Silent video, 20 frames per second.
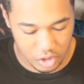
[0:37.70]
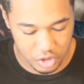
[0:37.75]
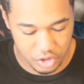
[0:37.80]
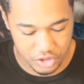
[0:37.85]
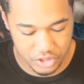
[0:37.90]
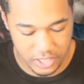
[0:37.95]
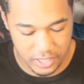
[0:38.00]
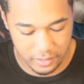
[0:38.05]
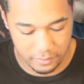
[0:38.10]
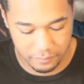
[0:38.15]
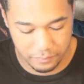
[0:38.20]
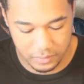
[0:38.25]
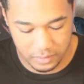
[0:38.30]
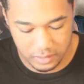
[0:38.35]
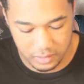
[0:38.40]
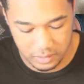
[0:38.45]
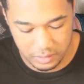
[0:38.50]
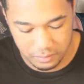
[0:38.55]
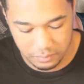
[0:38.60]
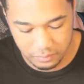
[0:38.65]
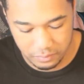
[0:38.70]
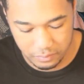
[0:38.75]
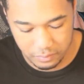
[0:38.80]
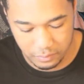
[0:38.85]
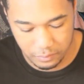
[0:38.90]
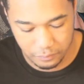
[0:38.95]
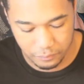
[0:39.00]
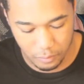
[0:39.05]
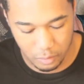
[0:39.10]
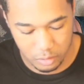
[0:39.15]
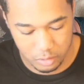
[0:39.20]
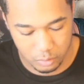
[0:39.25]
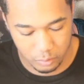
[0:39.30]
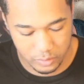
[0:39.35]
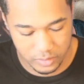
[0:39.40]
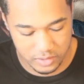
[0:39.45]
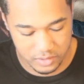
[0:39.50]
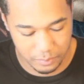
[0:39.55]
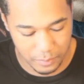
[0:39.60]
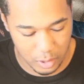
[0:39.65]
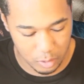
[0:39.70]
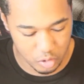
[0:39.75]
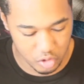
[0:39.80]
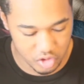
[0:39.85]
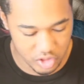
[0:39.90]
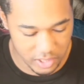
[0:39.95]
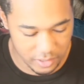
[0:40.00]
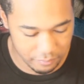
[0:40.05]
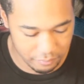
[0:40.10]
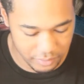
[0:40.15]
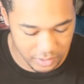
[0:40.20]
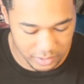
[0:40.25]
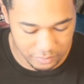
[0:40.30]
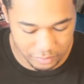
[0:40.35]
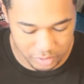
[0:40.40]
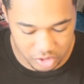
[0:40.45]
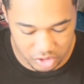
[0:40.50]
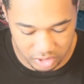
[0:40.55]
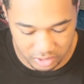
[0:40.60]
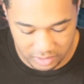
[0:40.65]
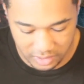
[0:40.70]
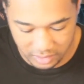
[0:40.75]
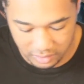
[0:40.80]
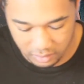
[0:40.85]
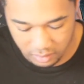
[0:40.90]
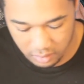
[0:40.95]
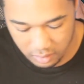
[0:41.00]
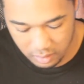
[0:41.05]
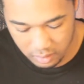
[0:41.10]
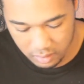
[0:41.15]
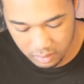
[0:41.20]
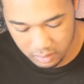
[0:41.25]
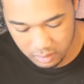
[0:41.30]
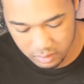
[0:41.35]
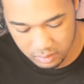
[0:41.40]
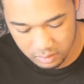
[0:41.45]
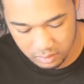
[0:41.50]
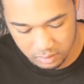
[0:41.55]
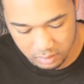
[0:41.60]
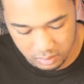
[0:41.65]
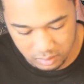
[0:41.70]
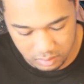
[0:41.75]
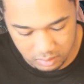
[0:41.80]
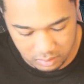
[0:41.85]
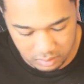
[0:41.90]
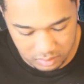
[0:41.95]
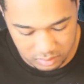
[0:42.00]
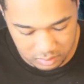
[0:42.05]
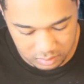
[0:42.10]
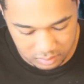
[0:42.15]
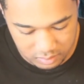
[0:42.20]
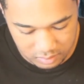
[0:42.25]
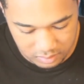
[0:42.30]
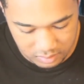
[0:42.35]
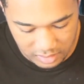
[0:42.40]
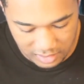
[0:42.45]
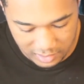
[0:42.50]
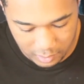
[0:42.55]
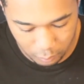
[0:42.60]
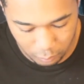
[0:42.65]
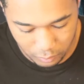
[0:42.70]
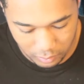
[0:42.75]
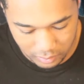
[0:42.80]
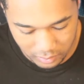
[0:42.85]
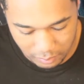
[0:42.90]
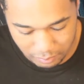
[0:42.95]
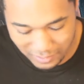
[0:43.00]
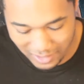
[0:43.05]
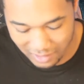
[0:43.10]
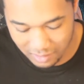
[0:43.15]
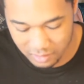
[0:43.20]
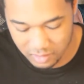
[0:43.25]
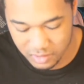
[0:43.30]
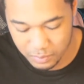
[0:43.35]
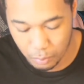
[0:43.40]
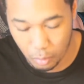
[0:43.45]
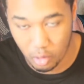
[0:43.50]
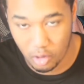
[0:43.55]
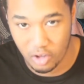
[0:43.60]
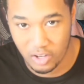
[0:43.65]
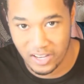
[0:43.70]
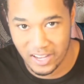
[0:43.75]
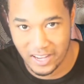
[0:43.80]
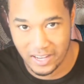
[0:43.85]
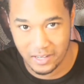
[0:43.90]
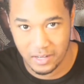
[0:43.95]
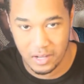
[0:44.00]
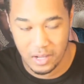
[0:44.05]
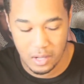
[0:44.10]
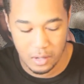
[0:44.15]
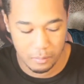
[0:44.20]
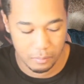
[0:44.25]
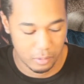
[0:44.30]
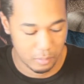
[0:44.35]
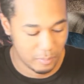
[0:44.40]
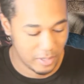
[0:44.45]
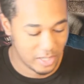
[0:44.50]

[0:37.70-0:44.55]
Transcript: Genevieve. The first one is about Genevieve and Shanae. The second one, I'm not gonna spoil that, but